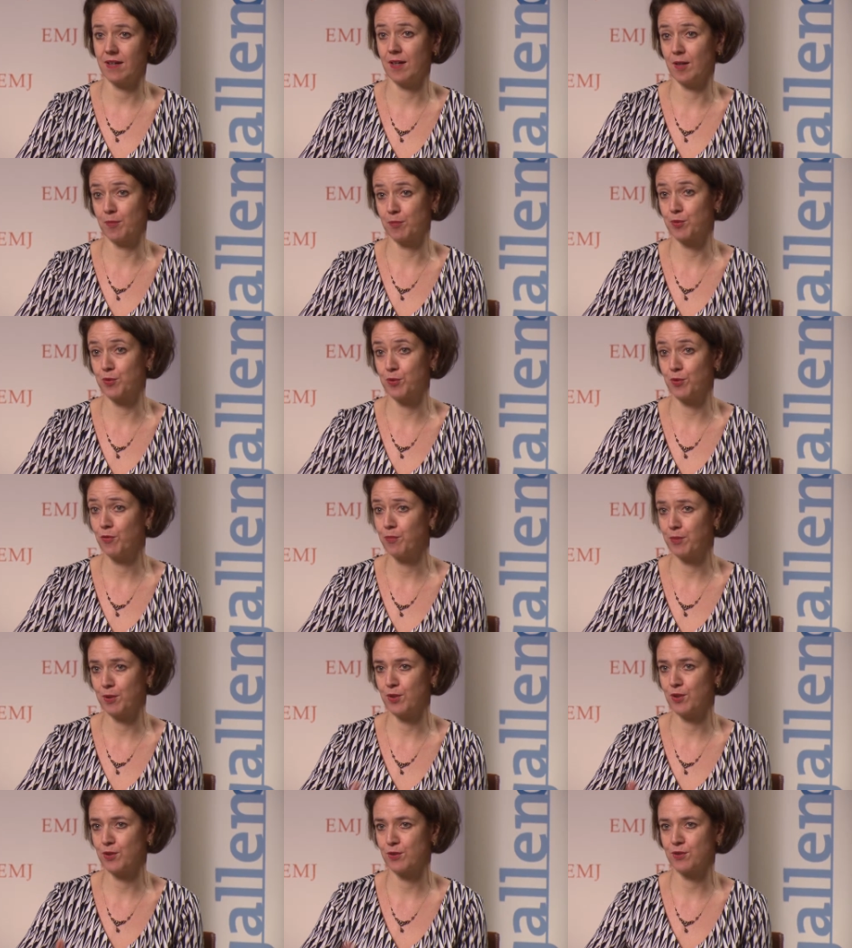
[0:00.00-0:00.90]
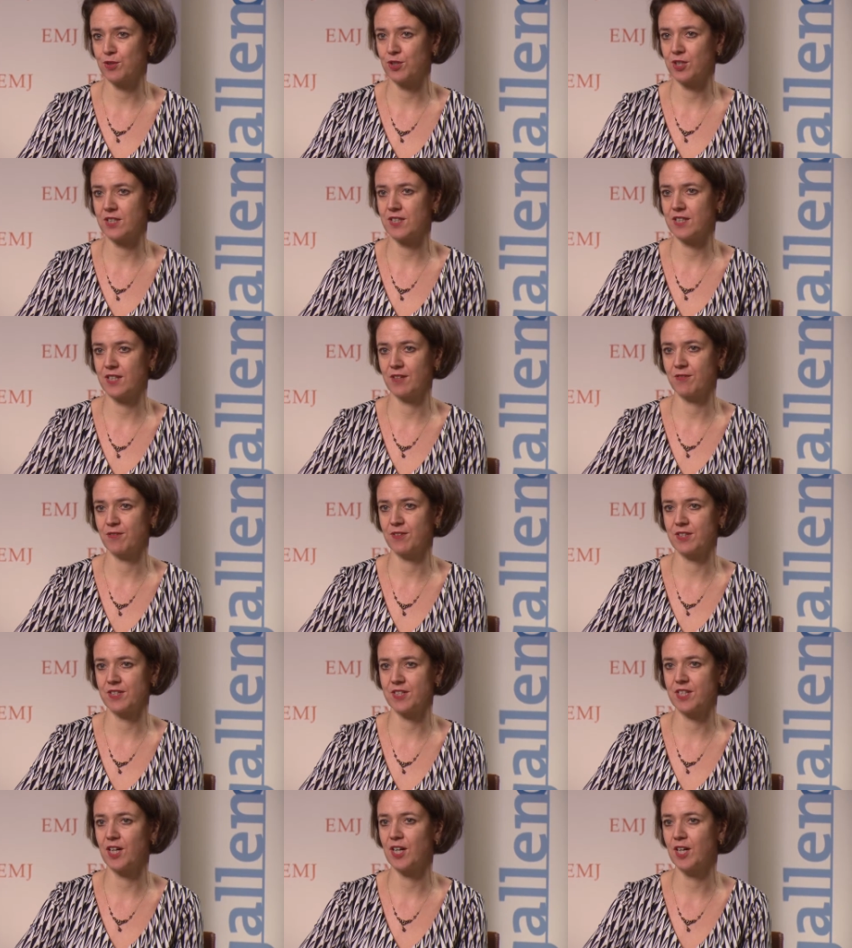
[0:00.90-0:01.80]
approved, because you just have the
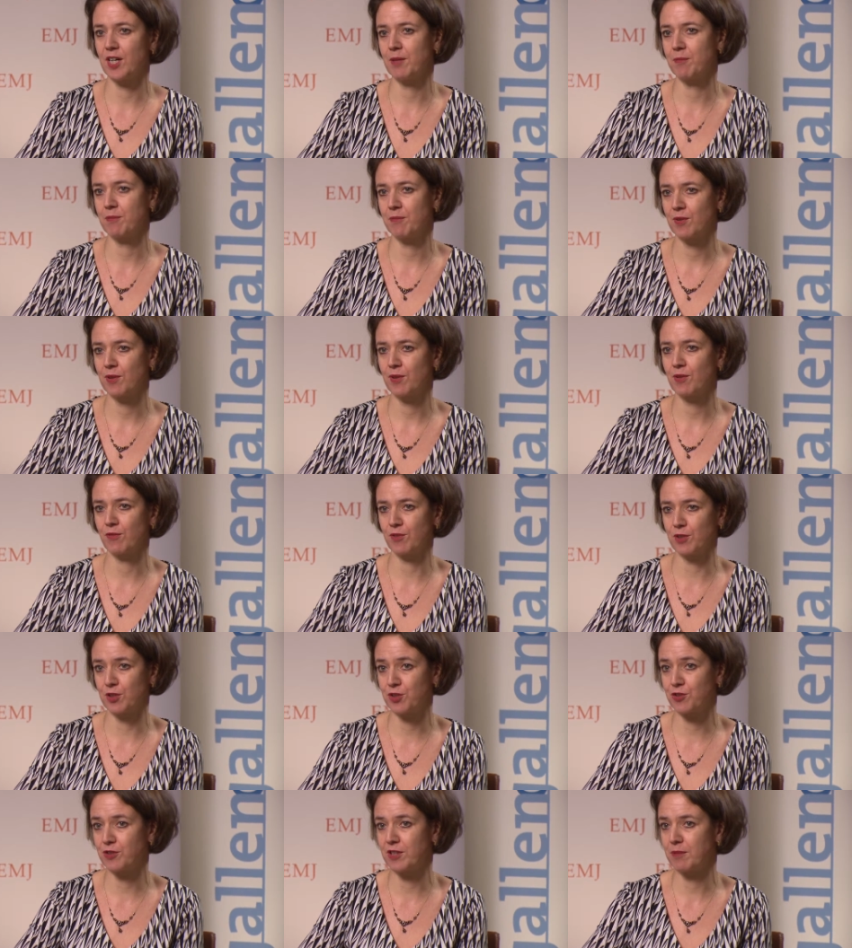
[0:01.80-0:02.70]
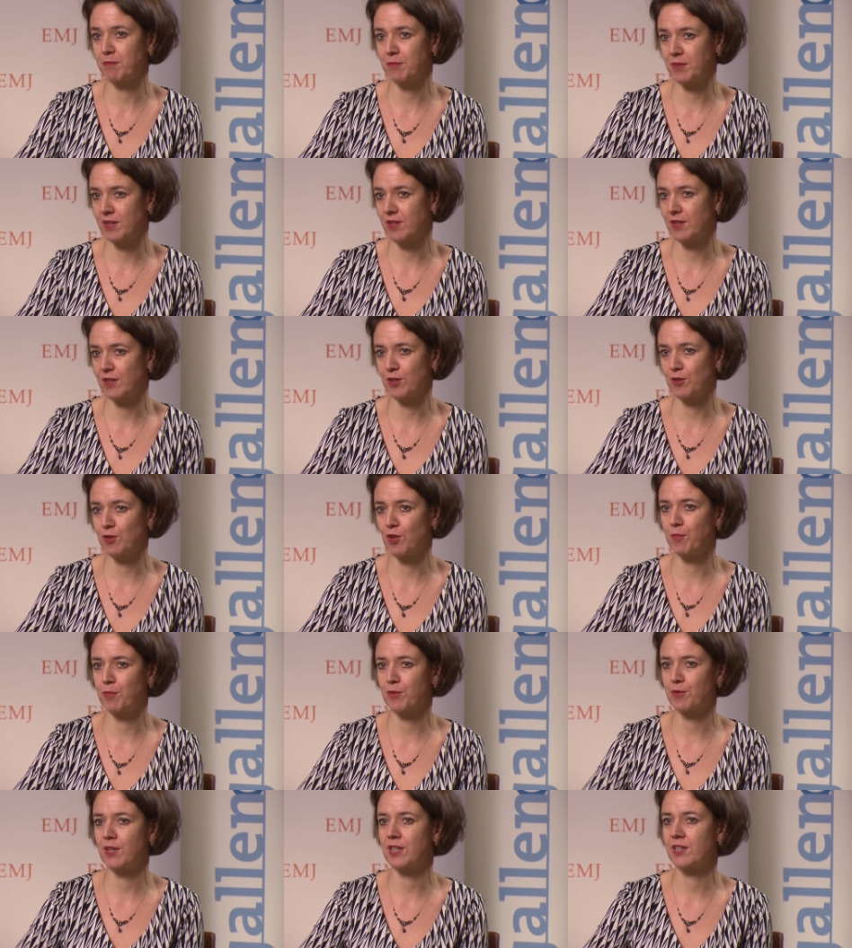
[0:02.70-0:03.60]
time of the treatment and then you
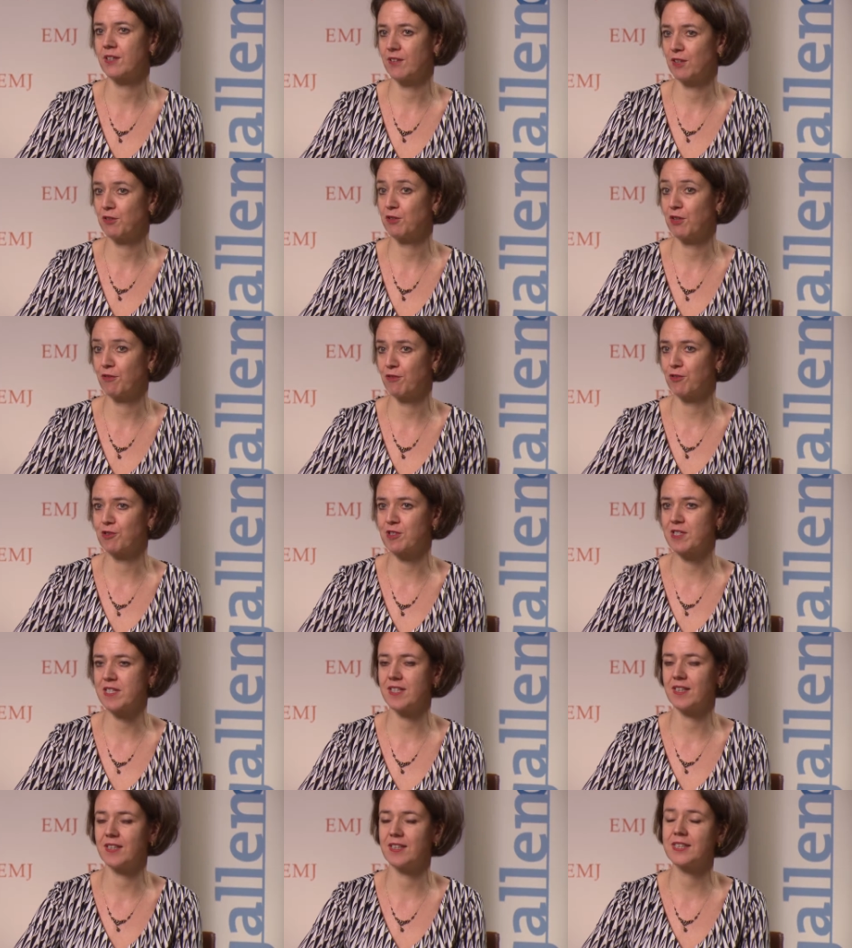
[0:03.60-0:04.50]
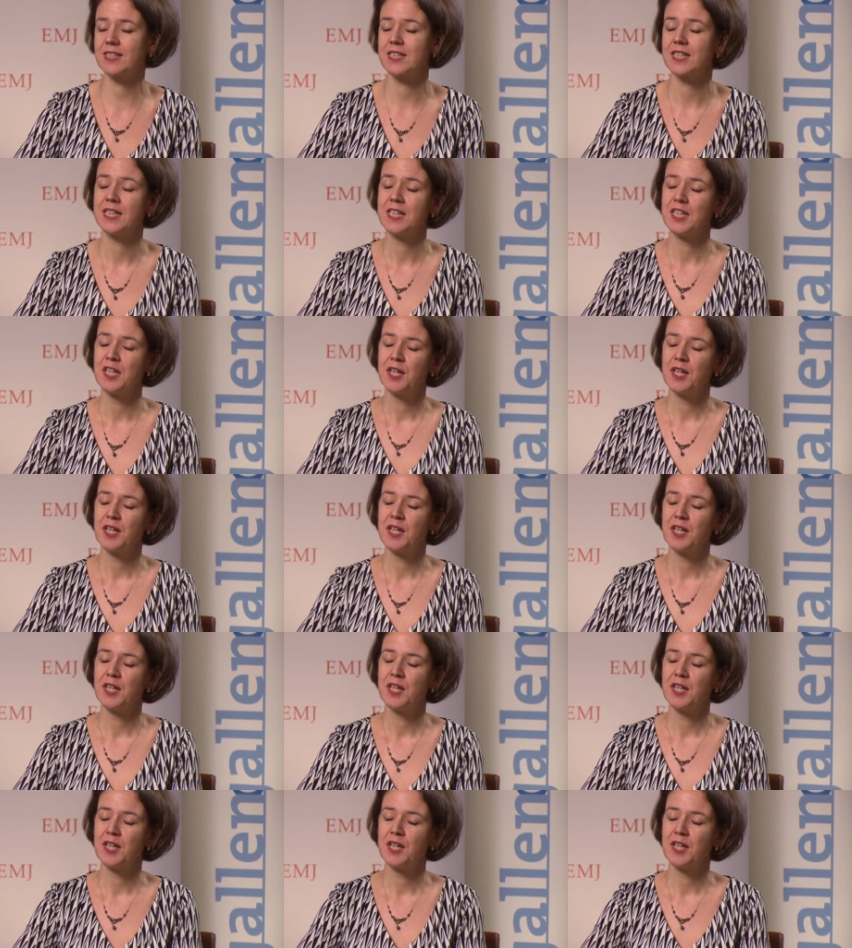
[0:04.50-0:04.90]
operate and then you have the result.